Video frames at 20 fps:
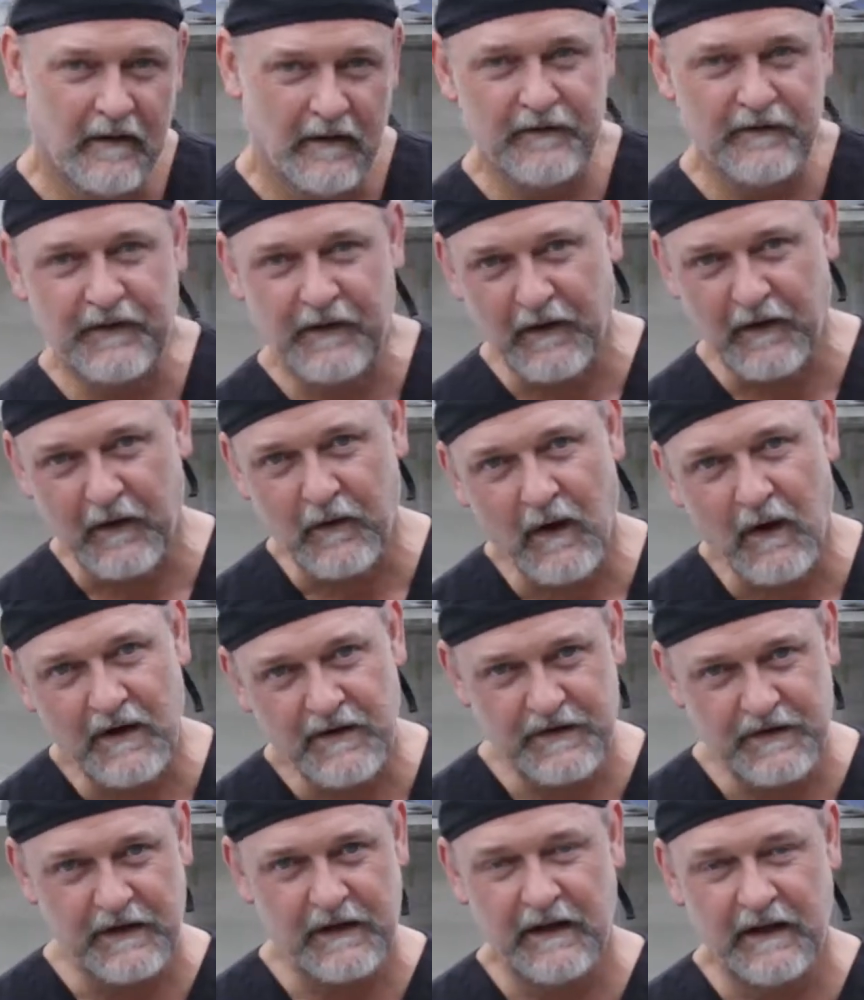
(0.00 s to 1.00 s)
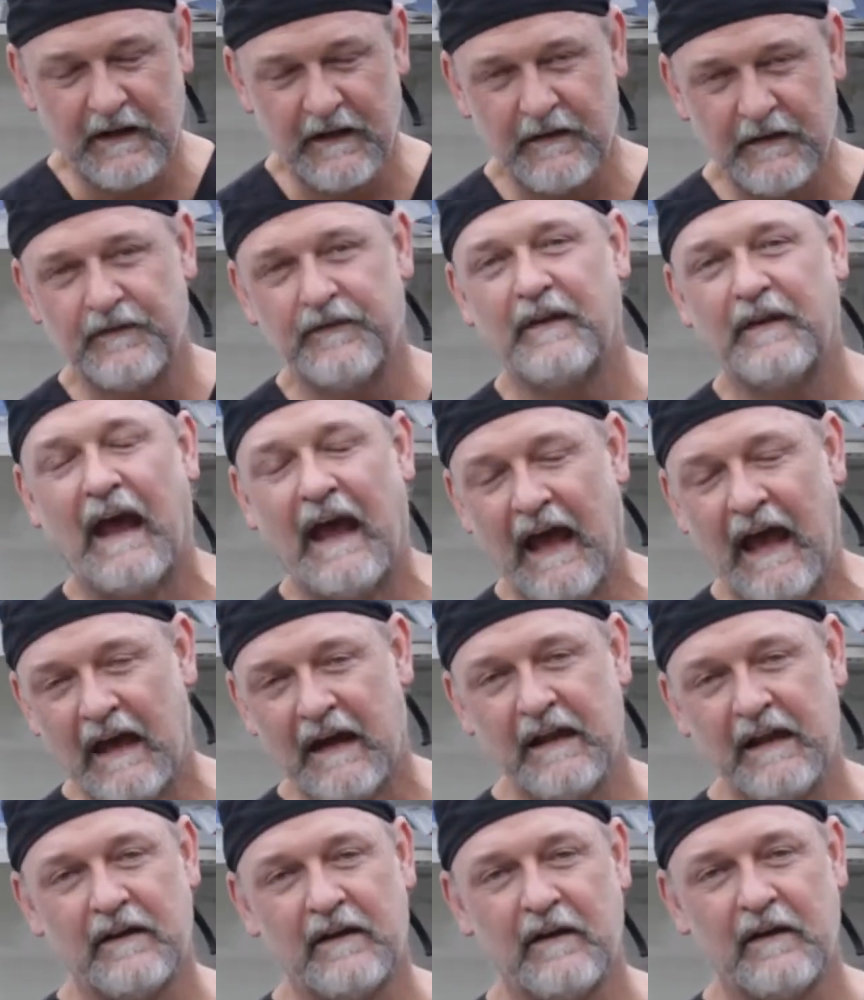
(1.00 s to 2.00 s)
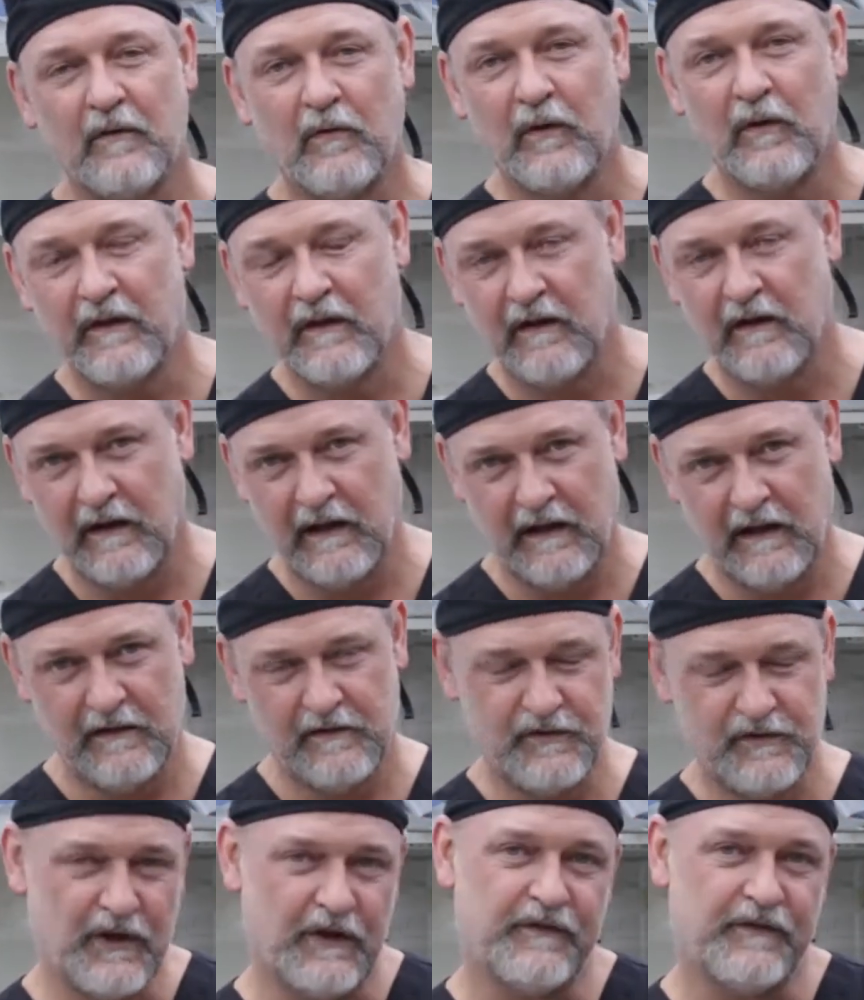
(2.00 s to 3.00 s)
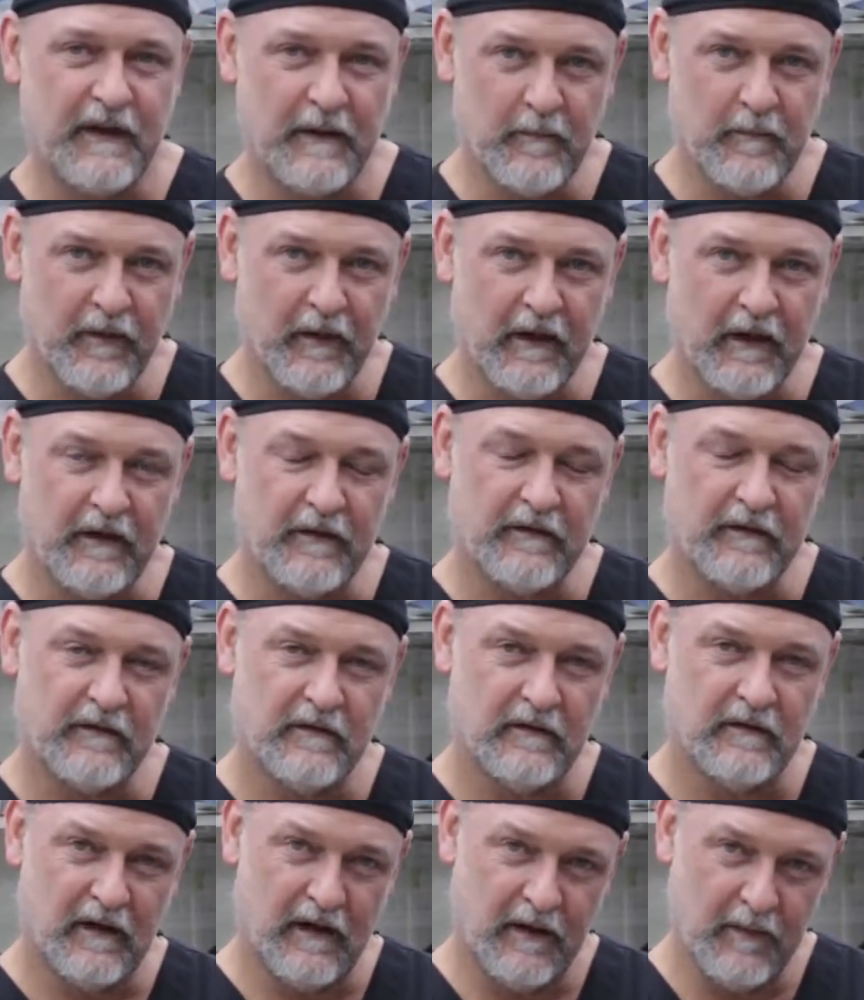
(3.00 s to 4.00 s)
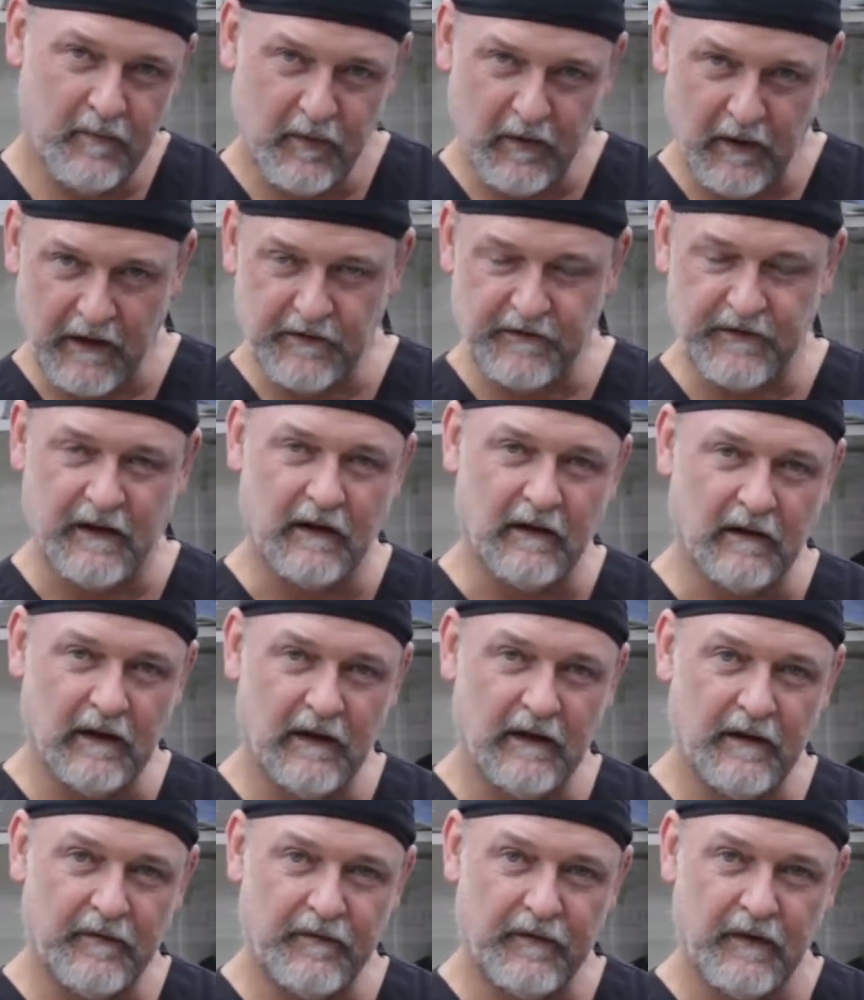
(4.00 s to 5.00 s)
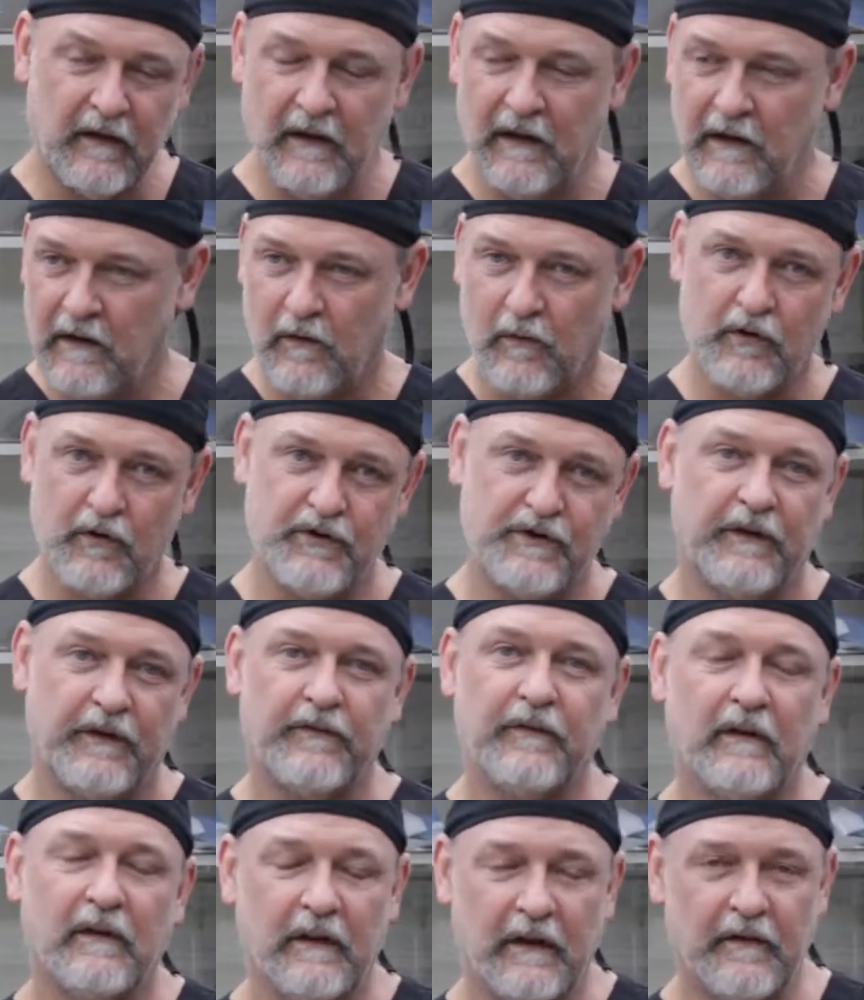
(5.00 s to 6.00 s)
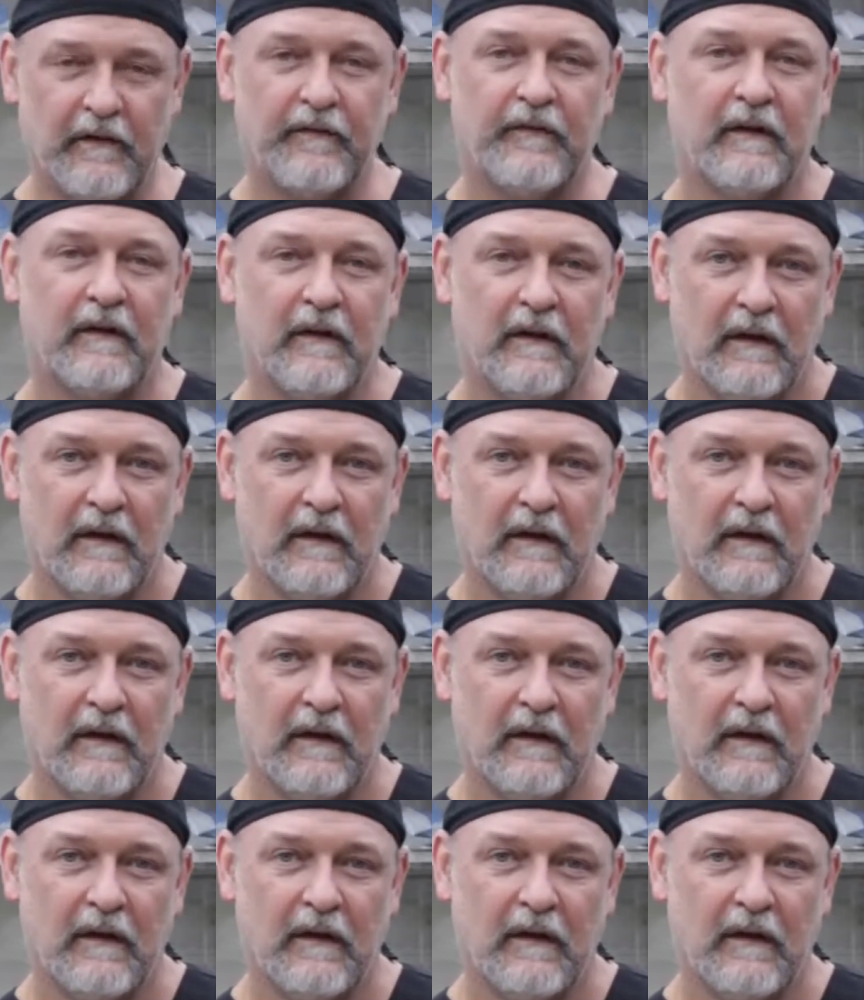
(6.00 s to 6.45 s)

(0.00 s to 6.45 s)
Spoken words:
So the question is, how do you know whether you need just implants, implants and a lift, or just a lift?